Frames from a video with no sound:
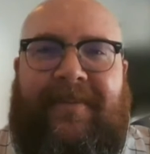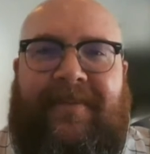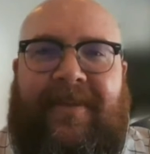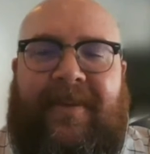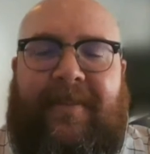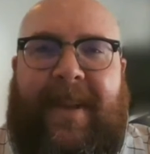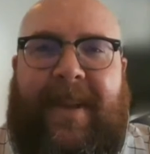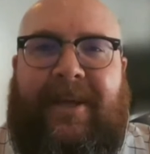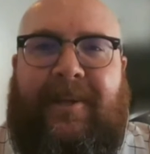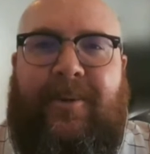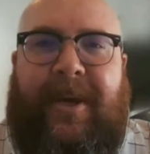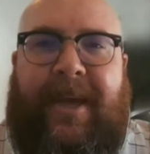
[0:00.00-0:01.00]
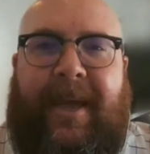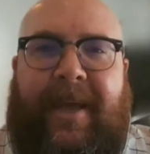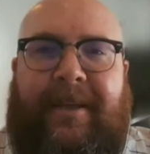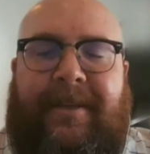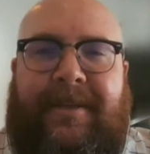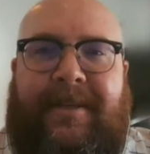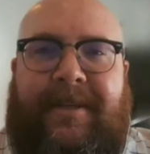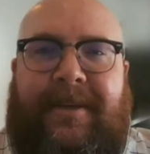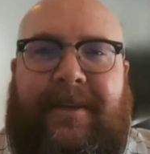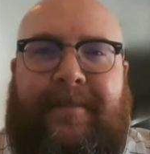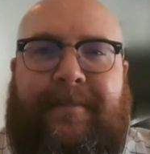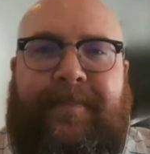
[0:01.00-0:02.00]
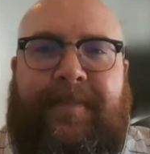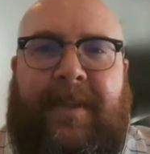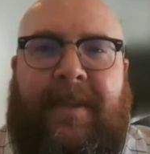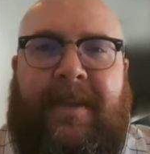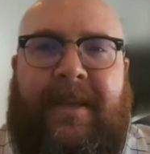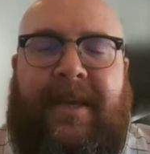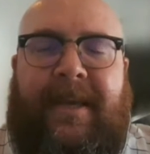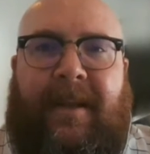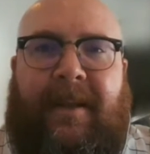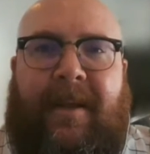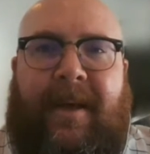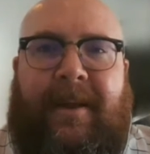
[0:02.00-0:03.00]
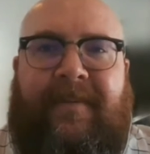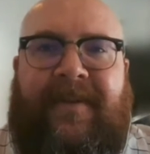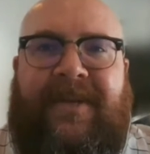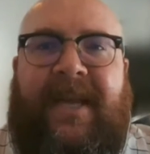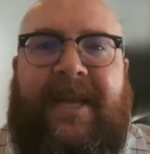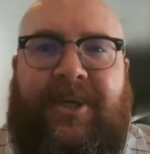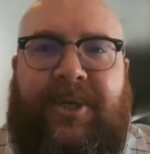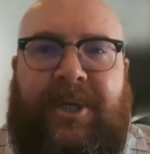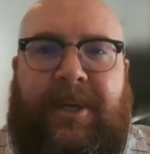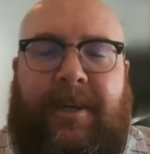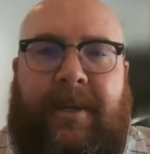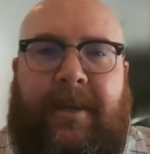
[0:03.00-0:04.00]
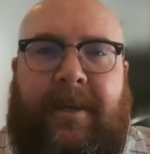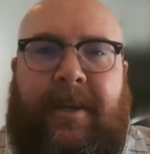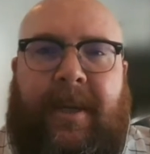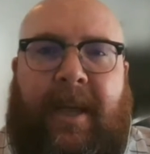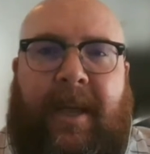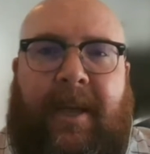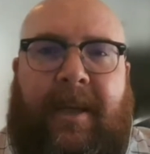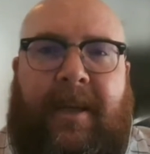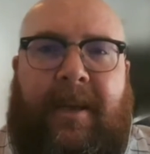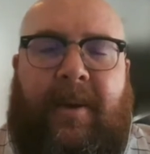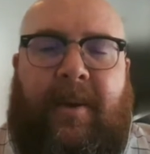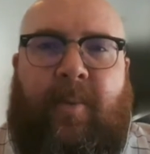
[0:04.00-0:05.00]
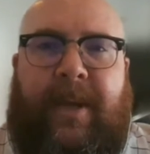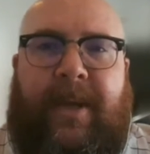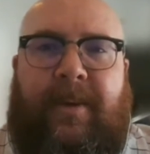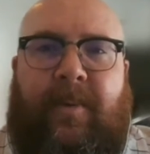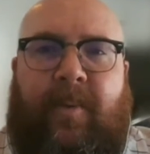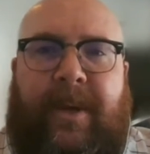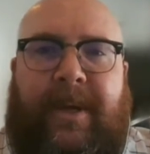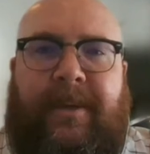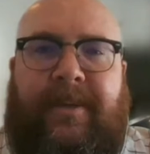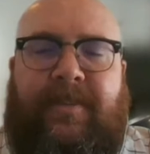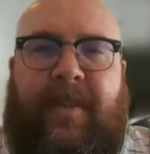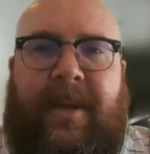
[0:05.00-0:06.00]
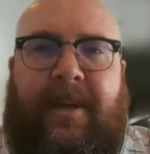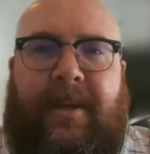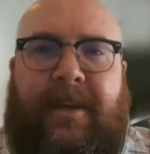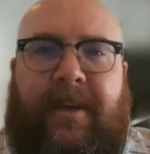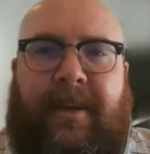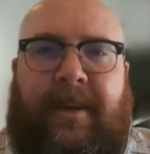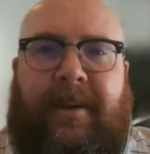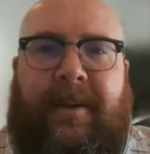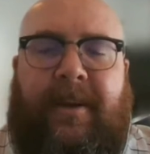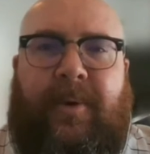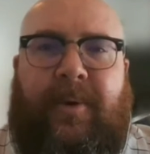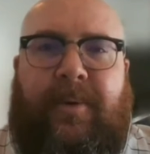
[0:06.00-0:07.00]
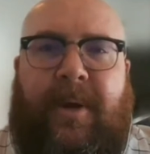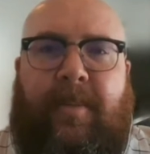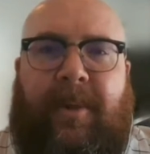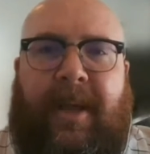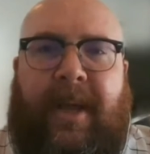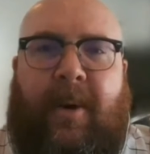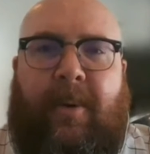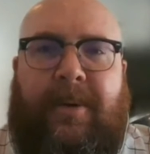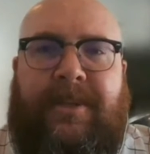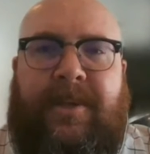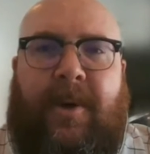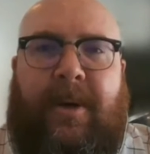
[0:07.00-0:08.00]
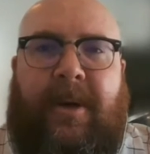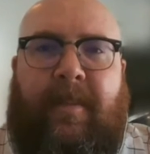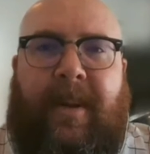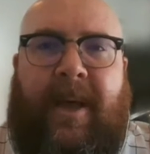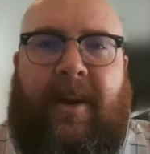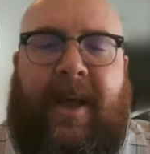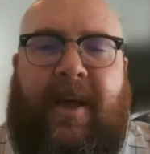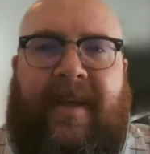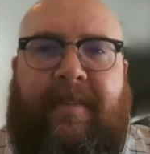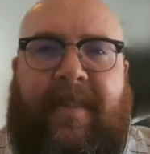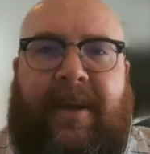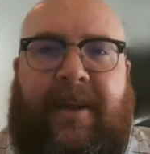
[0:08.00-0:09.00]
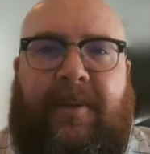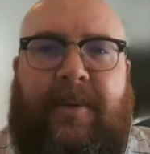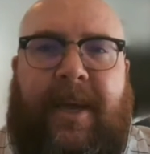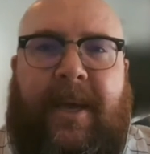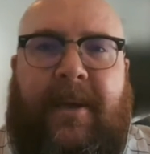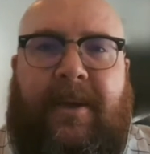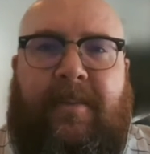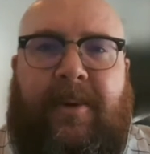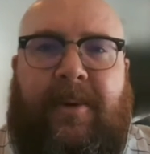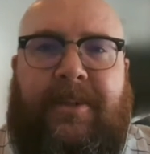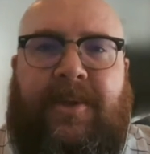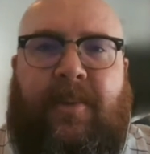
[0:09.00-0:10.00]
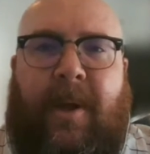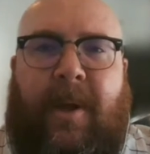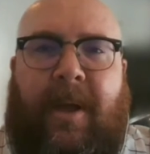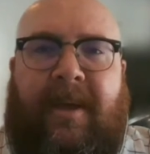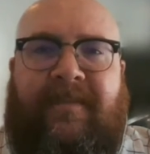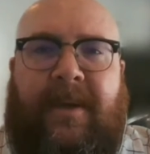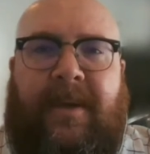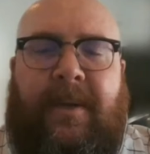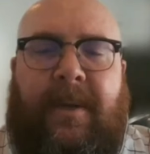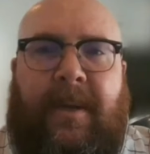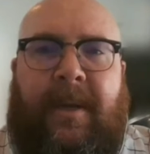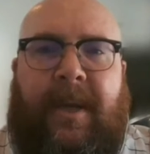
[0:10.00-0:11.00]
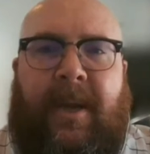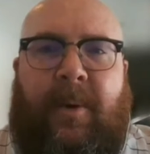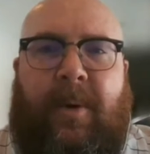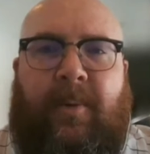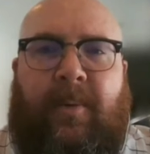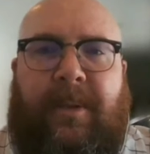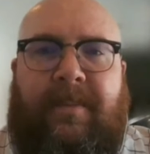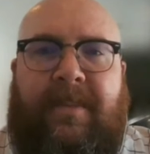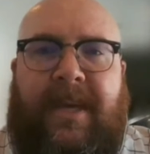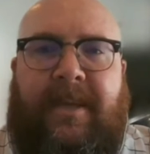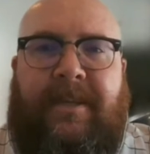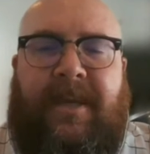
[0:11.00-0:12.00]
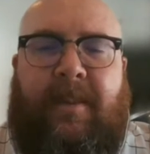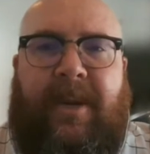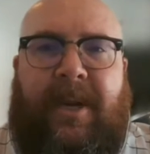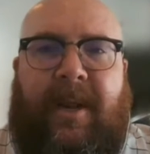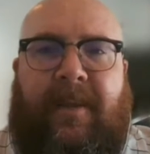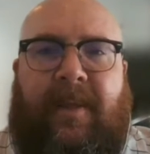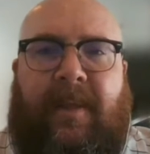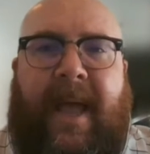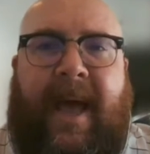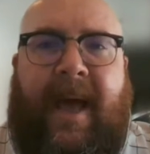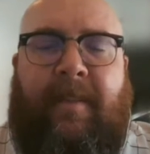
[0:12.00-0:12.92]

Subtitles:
beta glucans get a lot of attention, and we could spend another couple hours talking about how that beta glucan number is derived and what it really means coming out of the lab.